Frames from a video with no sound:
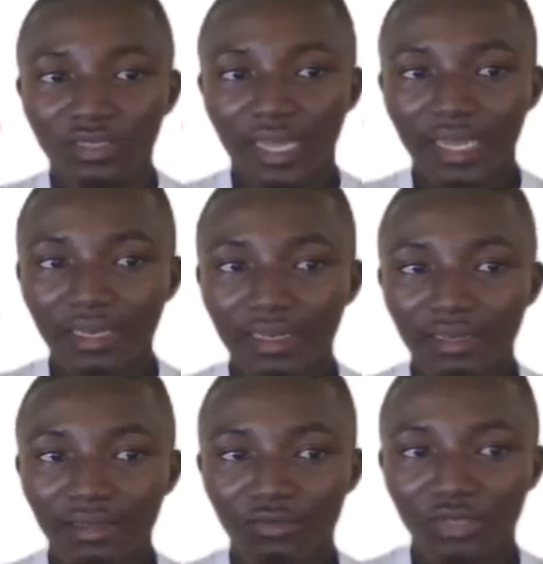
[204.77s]

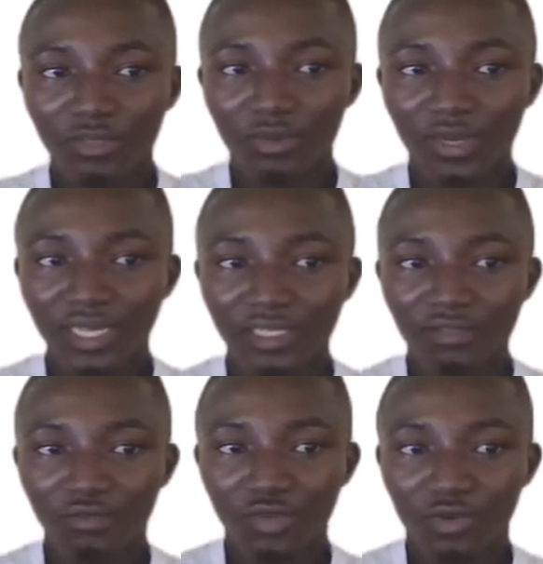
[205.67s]
10 raised to the power
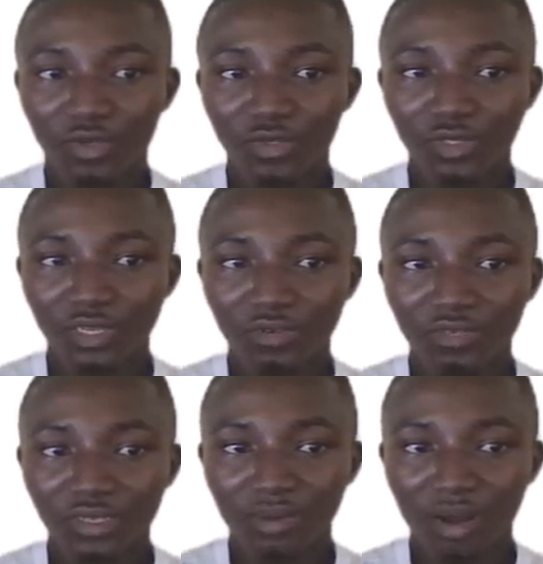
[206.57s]
negative 2 and also 10
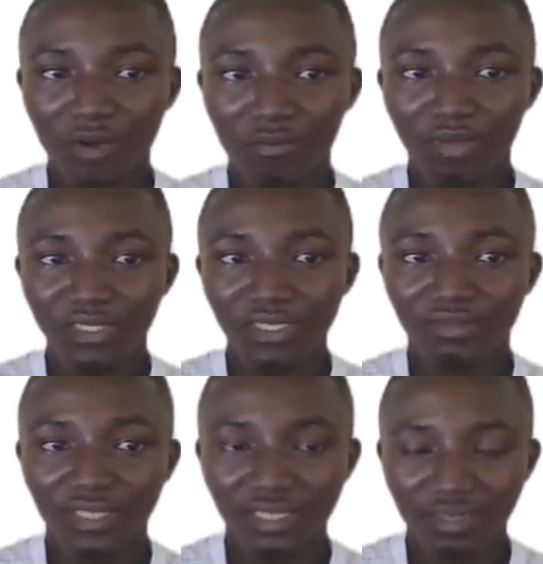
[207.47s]
raised to the power
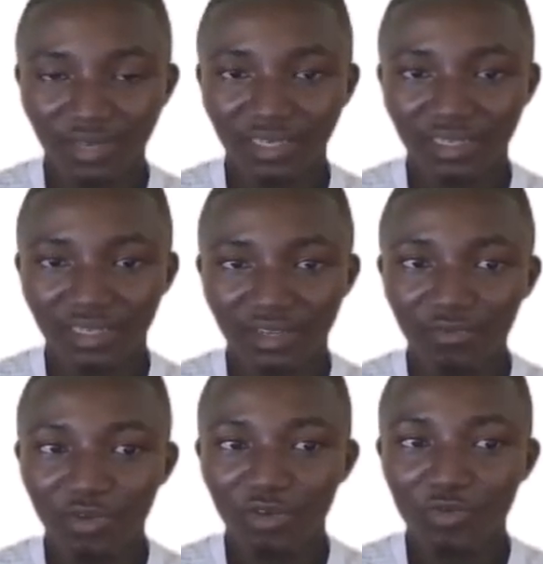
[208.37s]
positive 7.
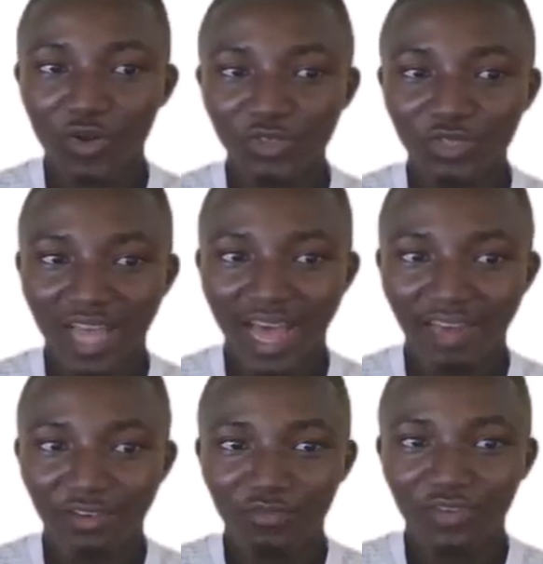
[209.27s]
When you want to
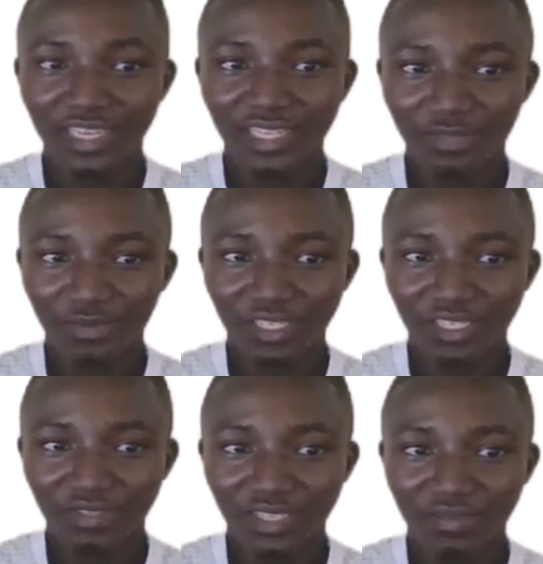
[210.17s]
add, don't forget this
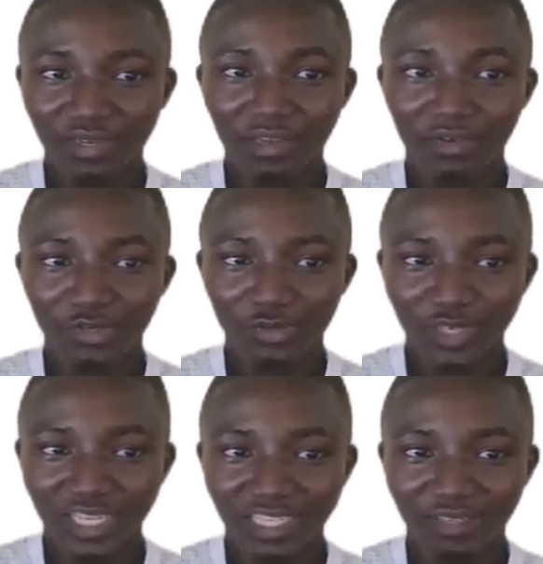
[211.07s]
positive 7 and also
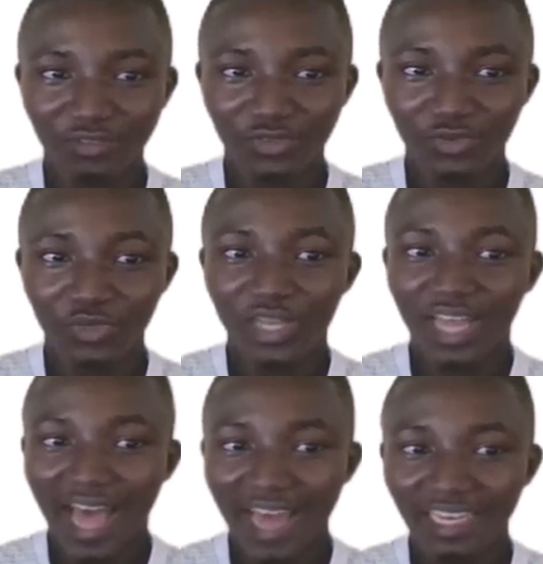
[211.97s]
negative 2.
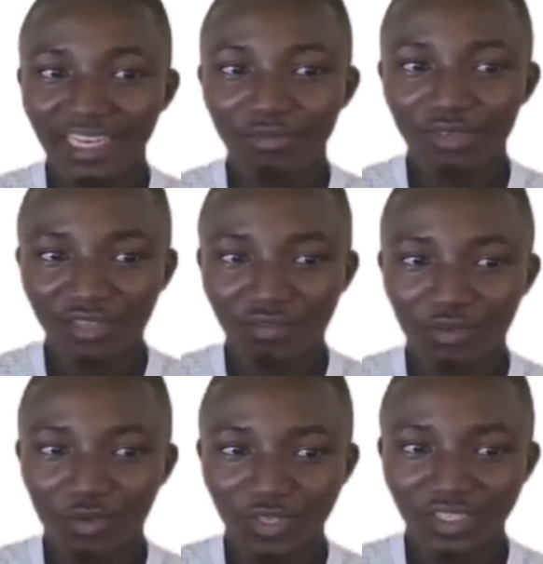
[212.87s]
Adding them will give
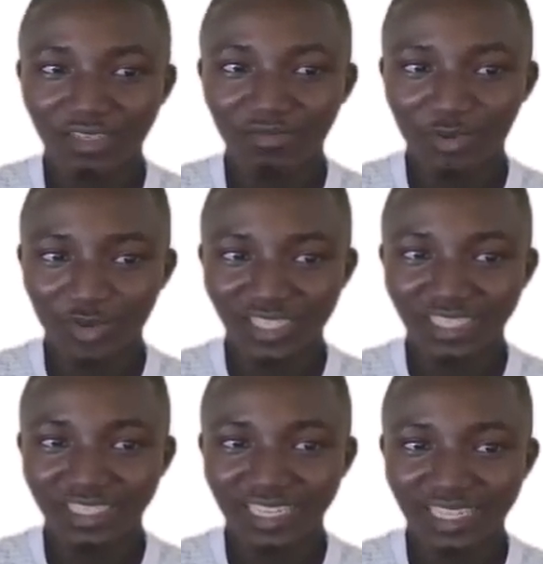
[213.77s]
you what? Because
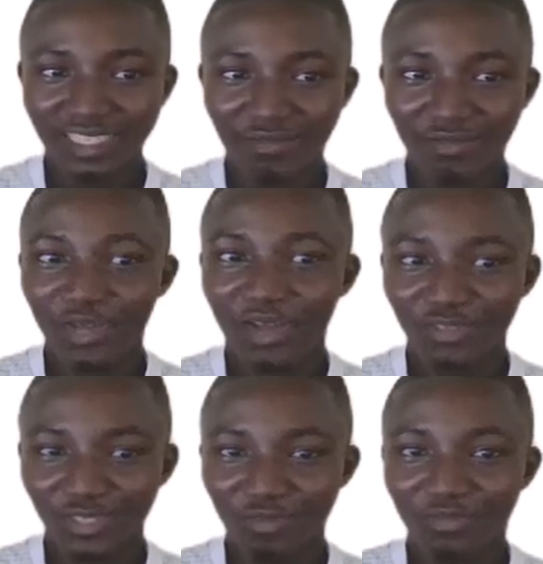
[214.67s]
there is negative, you
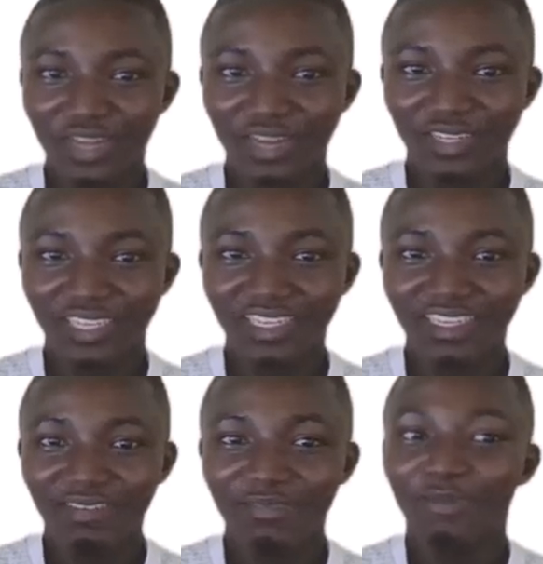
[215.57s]
have to subtract, okay?
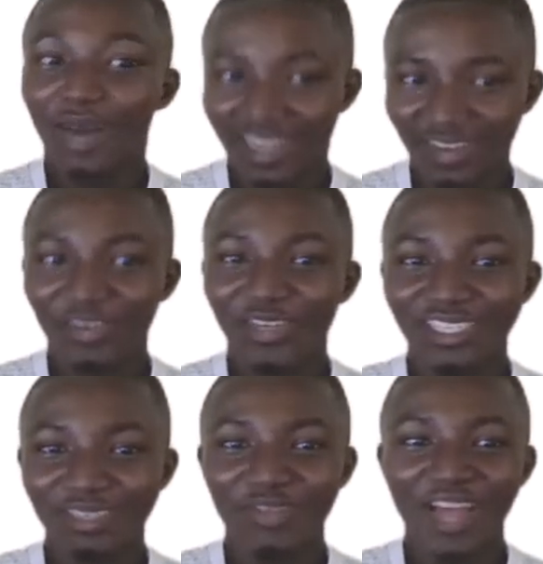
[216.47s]
But all
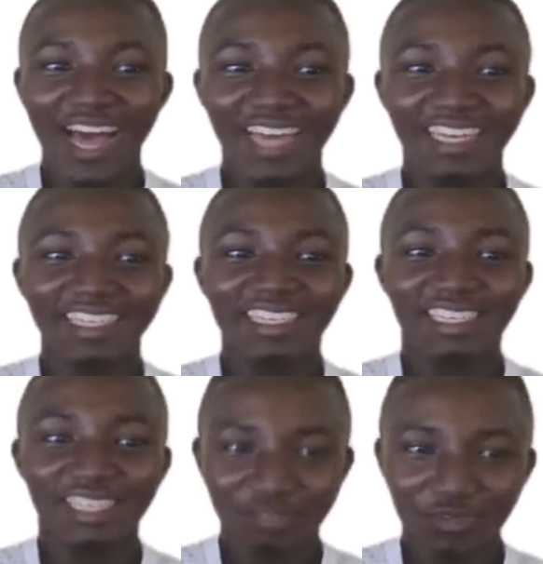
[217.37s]
the same, we are adding
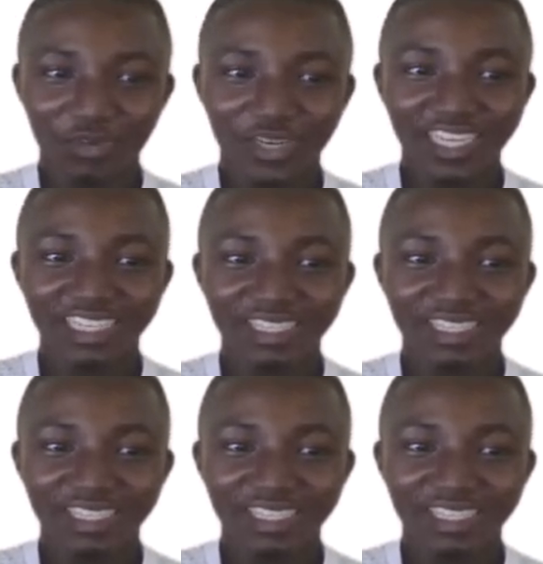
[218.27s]
gives you what?